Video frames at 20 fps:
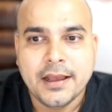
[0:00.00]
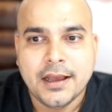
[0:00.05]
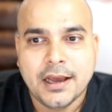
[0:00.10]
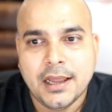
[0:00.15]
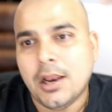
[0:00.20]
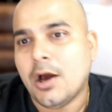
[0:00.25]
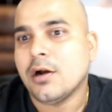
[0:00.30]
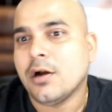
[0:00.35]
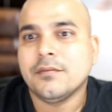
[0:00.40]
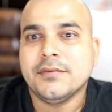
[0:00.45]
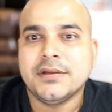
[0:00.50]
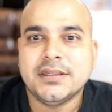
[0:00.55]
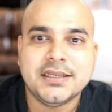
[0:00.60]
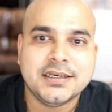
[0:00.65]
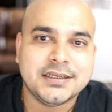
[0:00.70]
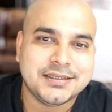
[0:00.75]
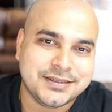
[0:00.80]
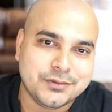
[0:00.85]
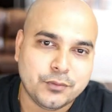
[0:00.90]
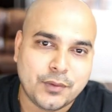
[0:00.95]
Along with
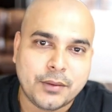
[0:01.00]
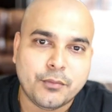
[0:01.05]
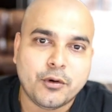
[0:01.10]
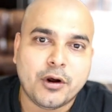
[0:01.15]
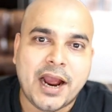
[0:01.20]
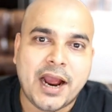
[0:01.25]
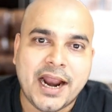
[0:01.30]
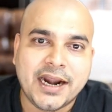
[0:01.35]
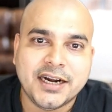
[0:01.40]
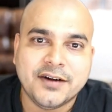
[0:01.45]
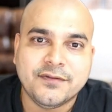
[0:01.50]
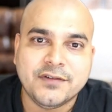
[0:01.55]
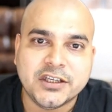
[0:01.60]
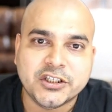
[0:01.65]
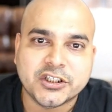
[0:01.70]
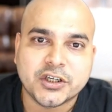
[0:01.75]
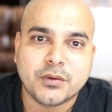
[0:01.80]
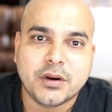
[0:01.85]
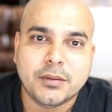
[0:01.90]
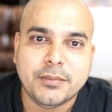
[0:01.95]
this, one more added
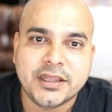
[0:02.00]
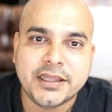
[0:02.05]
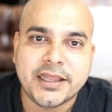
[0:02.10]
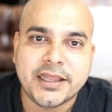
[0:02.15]
feature will be